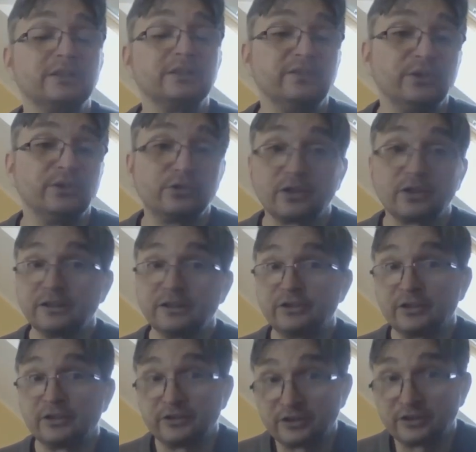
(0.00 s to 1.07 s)
we usually turn
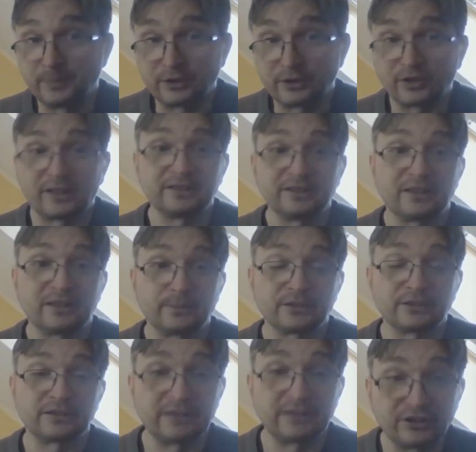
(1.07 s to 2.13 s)
to specialized
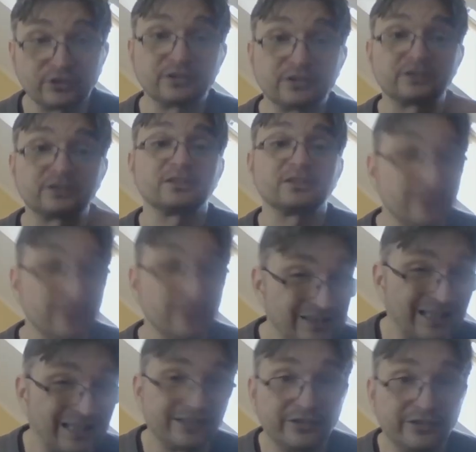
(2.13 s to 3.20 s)
representations like
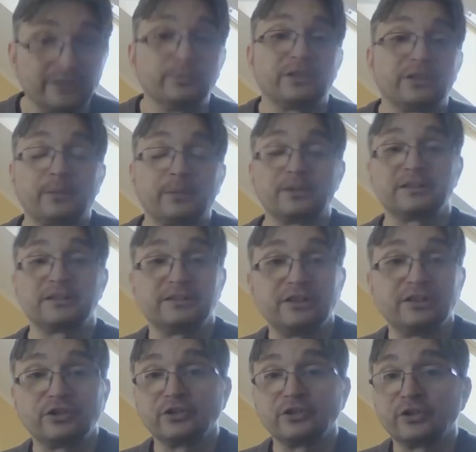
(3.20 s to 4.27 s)
the ribbon representation
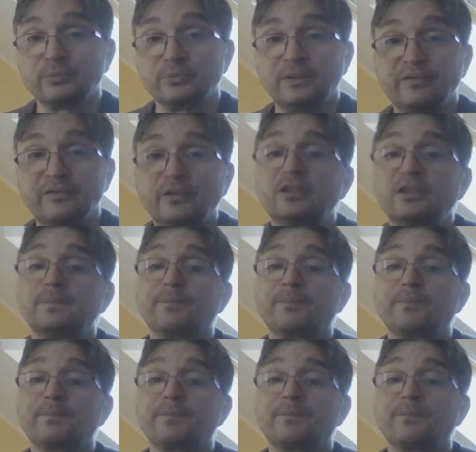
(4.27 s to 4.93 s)
shown before.